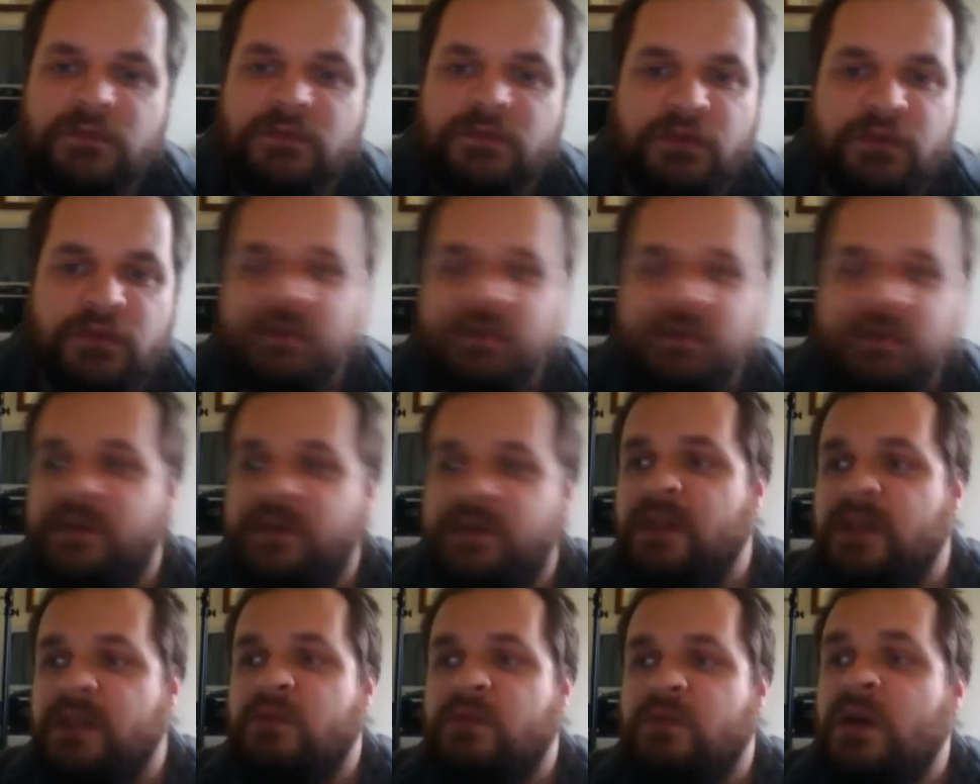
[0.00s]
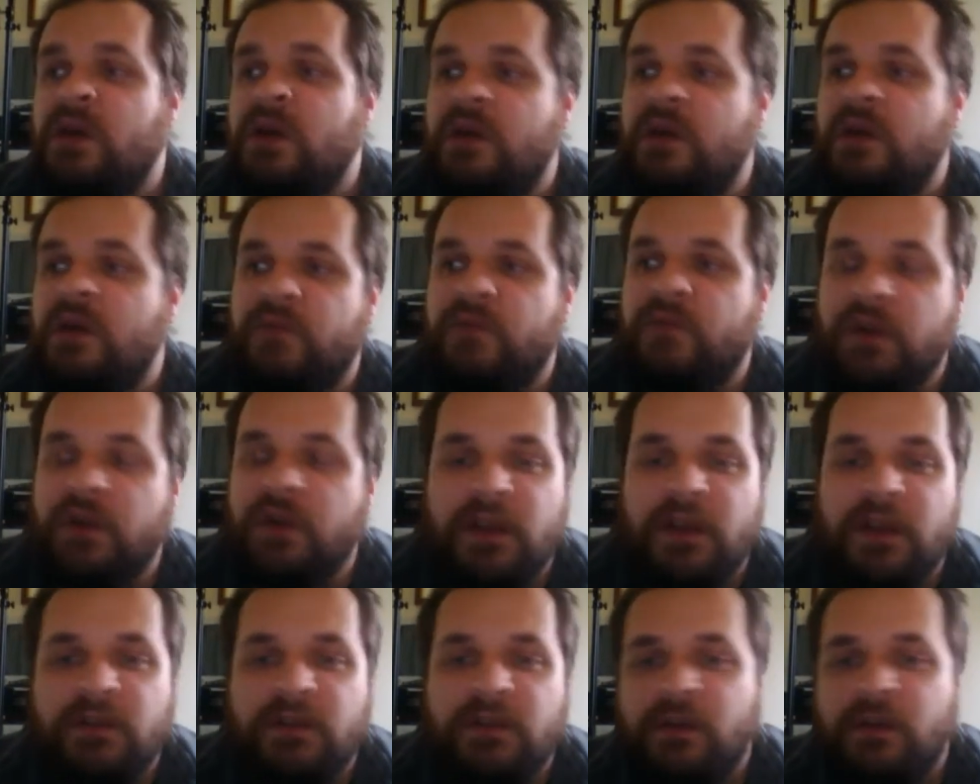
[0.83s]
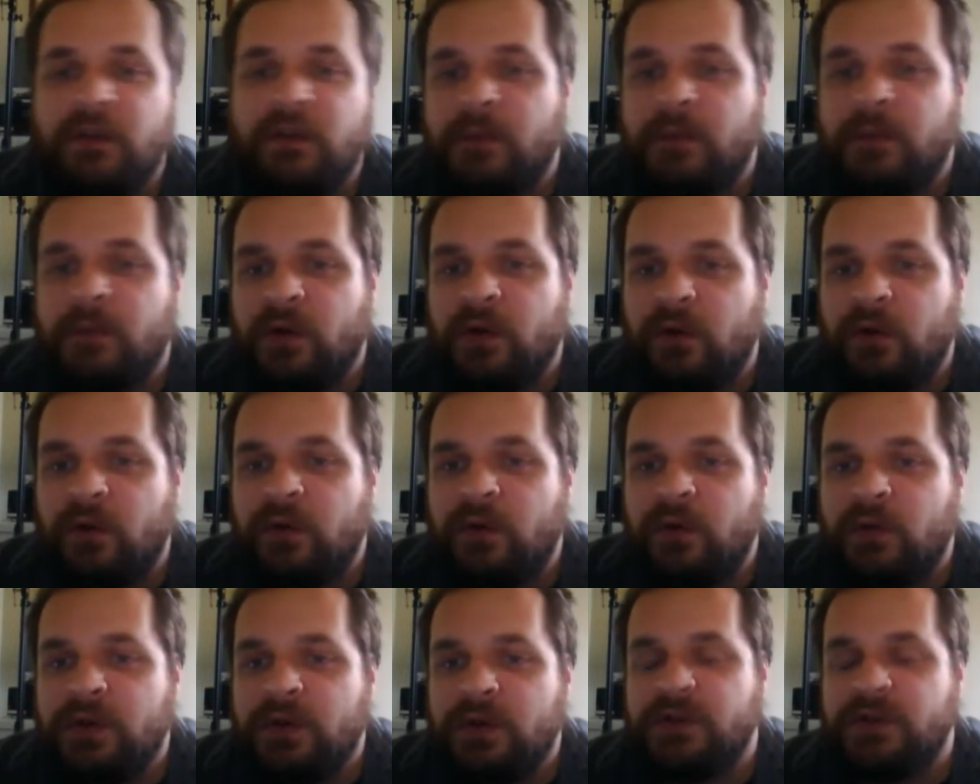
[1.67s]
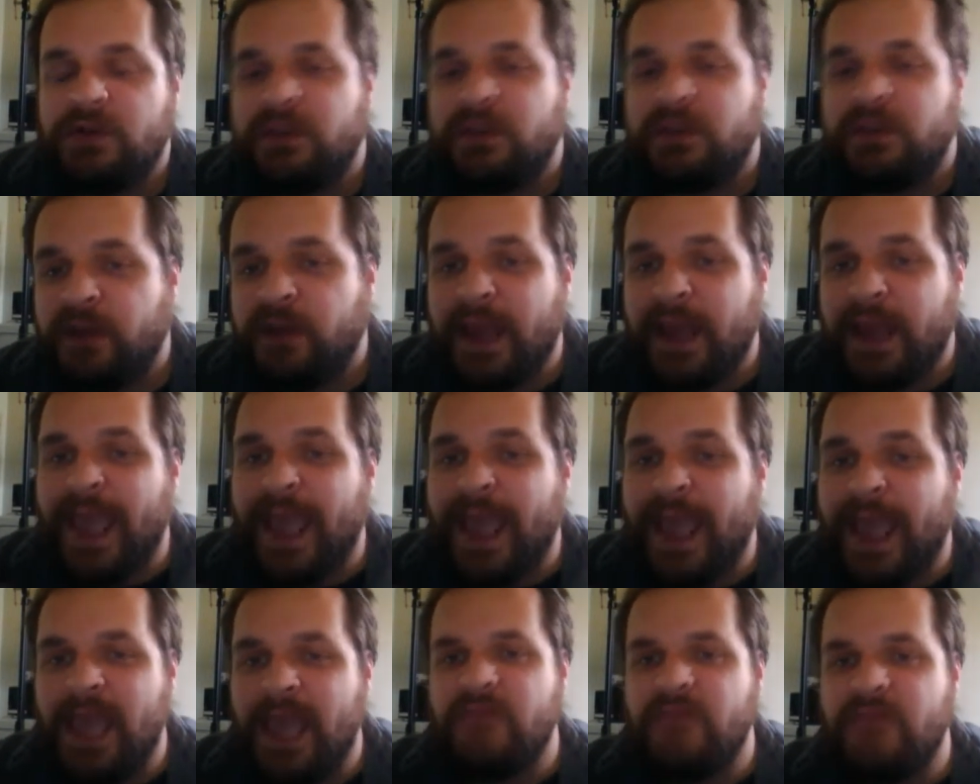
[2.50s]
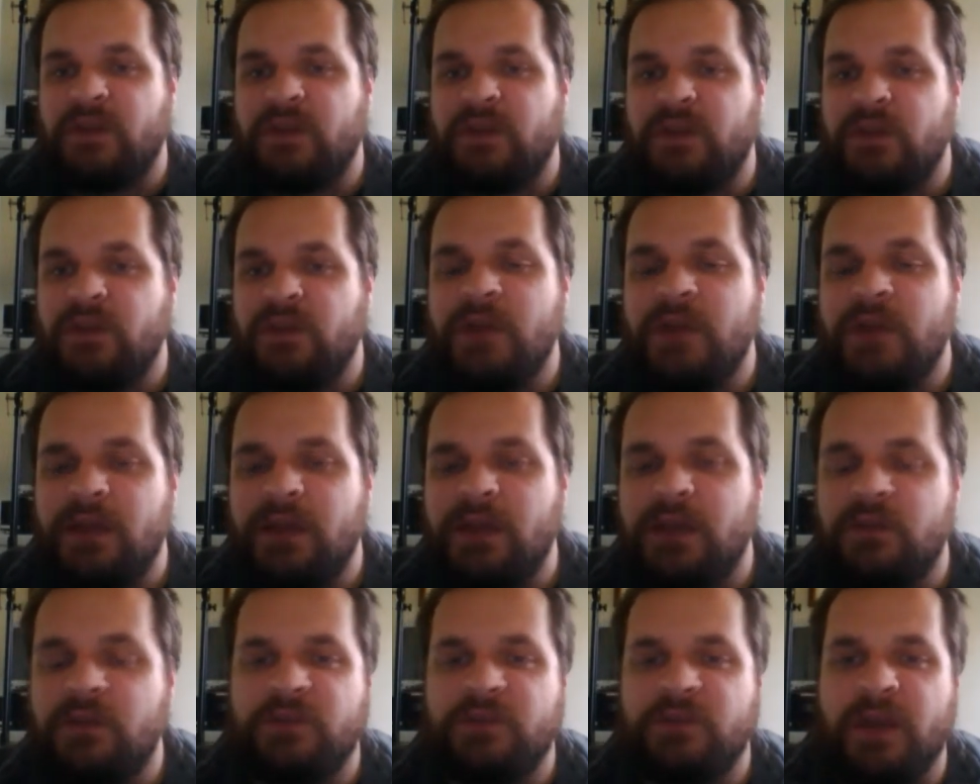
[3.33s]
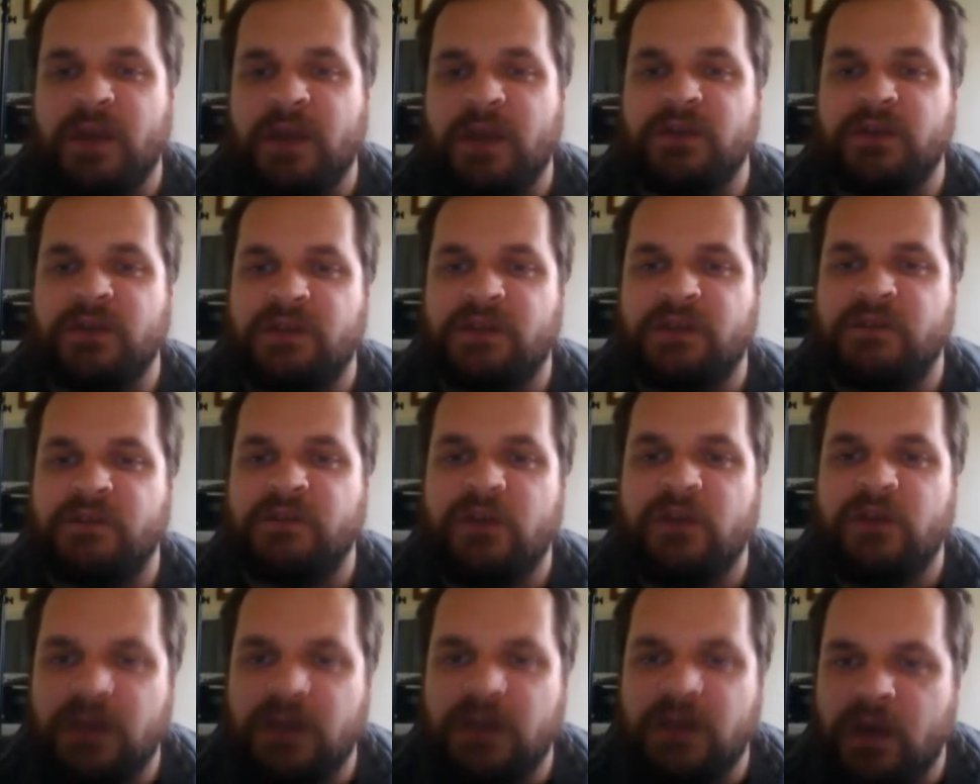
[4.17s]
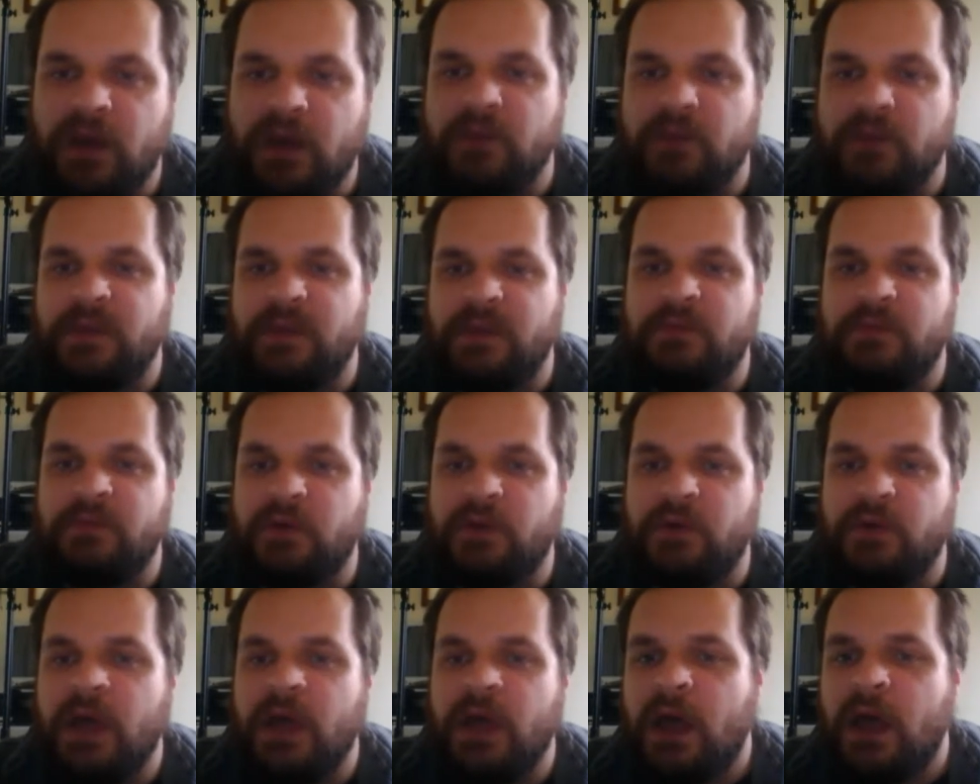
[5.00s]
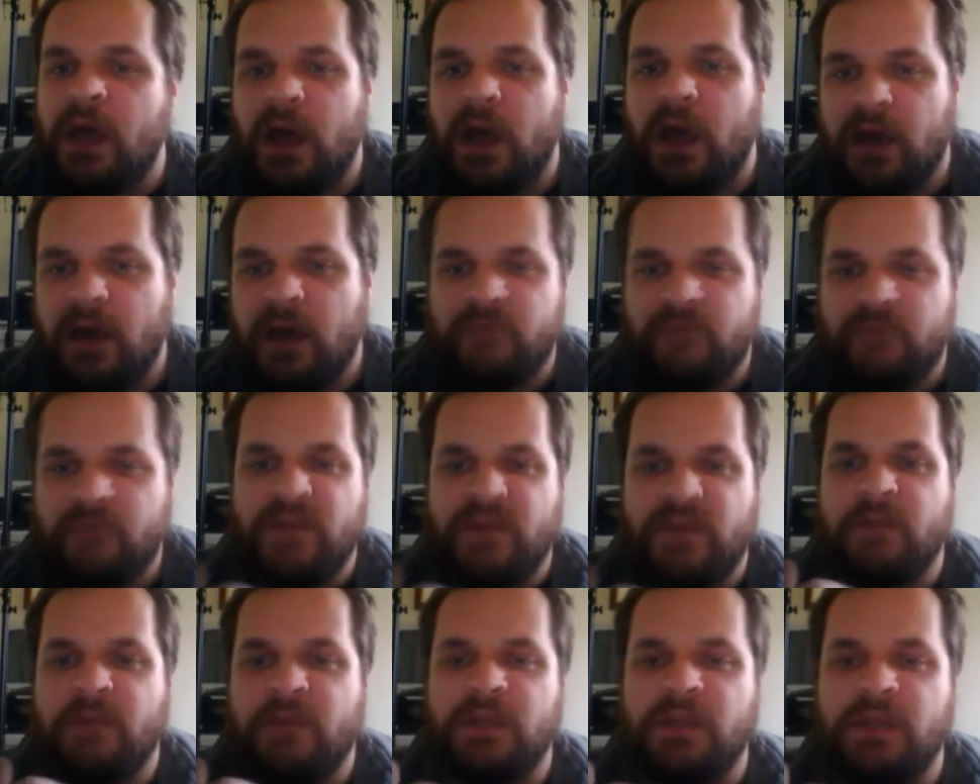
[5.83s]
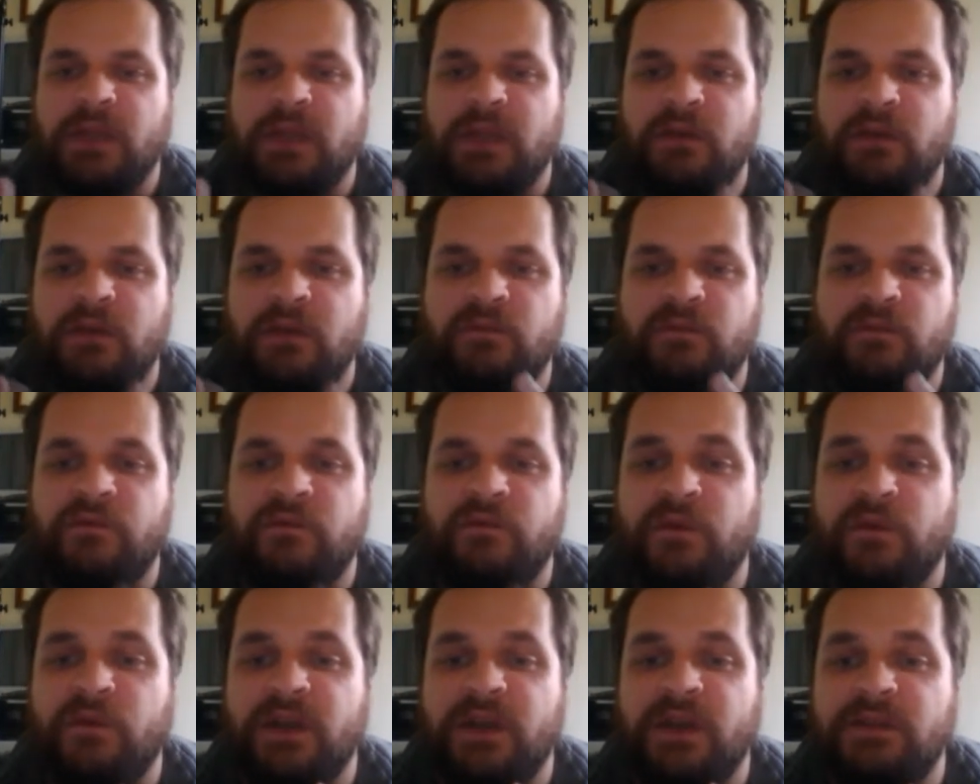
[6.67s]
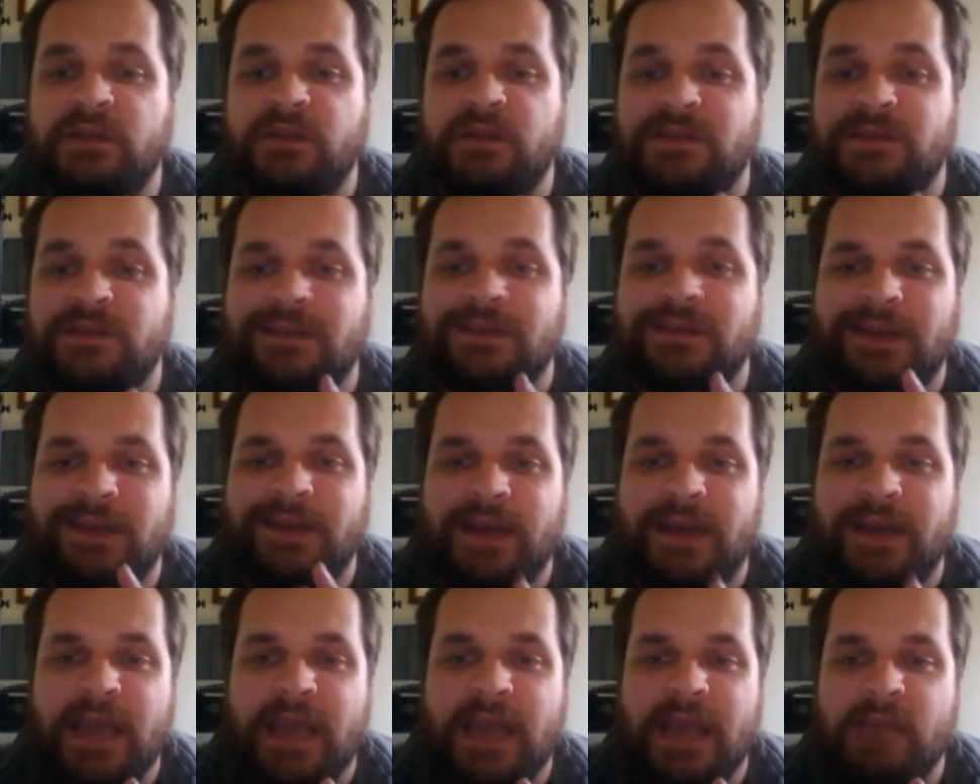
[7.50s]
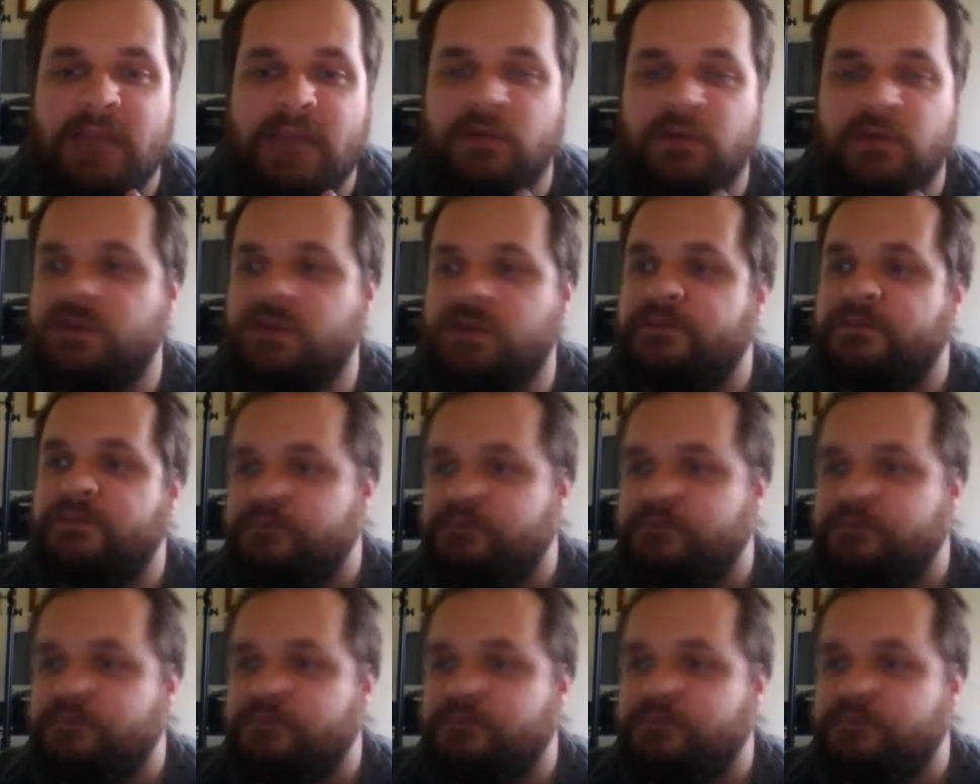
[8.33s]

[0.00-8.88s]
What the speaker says: Troops available for your interim goal, because you're going to have to create a haven. You can't do this by yourself. You're going to need other people, family, friends, neighbors.